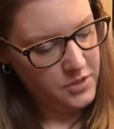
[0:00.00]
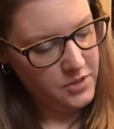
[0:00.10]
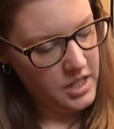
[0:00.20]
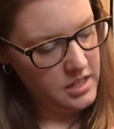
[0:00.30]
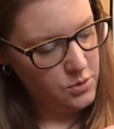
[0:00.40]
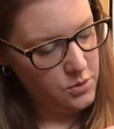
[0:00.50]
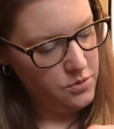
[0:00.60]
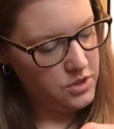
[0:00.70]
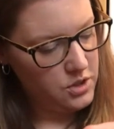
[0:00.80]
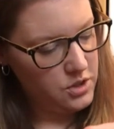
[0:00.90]
to eat, or
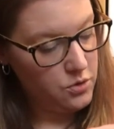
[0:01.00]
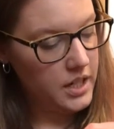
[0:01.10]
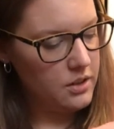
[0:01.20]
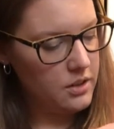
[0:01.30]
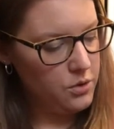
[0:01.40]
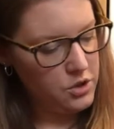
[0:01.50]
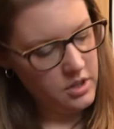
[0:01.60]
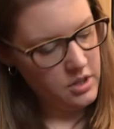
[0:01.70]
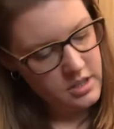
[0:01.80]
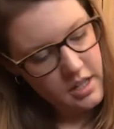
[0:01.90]
to drink,
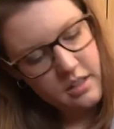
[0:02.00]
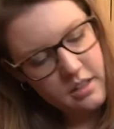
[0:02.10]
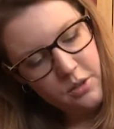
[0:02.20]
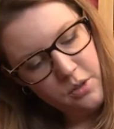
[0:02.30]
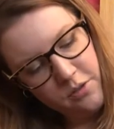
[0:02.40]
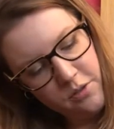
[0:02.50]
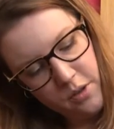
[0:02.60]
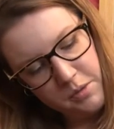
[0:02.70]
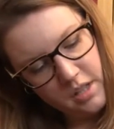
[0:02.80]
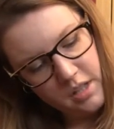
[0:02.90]
should I say. Oh, I've
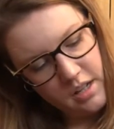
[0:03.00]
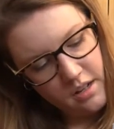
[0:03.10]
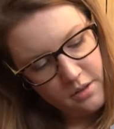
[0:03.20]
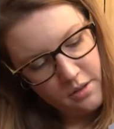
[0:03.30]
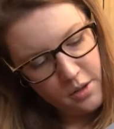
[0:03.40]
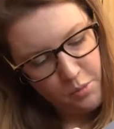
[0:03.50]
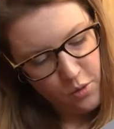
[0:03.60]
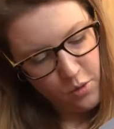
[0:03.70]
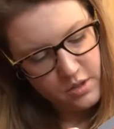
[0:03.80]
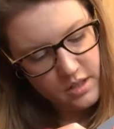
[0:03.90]
ripped the
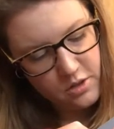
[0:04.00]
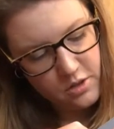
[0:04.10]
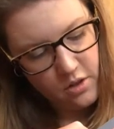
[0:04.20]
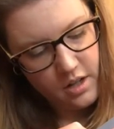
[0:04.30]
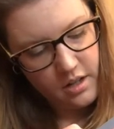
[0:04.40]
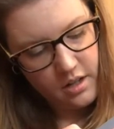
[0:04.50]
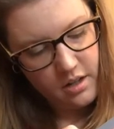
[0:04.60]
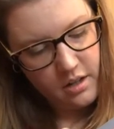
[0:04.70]
box. Let's try and...